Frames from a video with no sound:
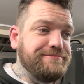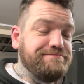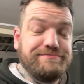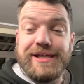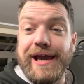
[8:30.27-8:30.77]

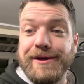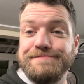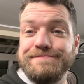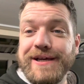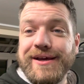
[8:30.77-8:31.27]
Yeah,
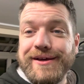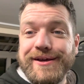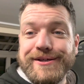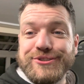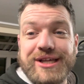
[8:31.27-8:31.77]

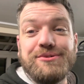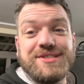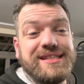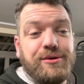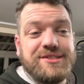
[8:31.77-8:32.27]
so
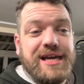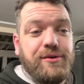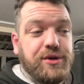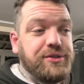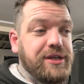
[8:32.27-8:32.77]
that was that
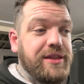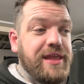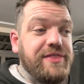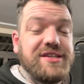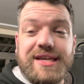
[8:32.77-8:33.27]
one. And
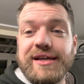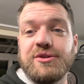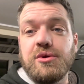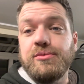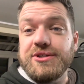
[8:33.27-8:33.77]
then the second
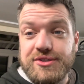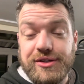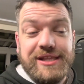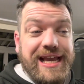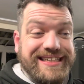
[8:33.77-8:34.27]
one was done
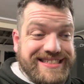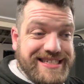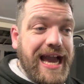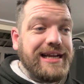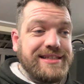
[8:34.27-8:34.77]
the
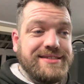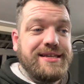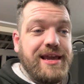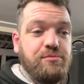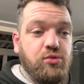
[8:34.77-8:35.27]
exact
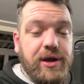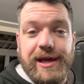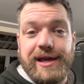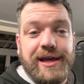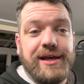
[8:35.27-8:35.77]
same
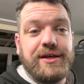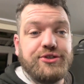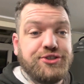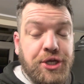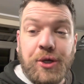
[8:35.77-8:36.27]
way
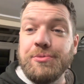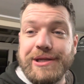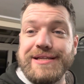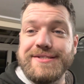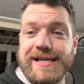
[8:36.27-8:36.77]
2
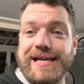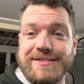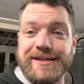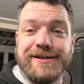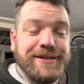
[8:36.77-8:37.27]
minutes
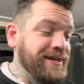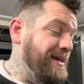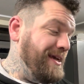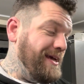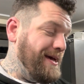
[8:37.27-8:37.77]
later,
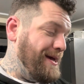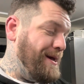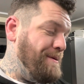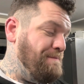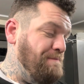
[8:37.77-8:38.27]

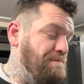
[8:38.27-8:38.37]
but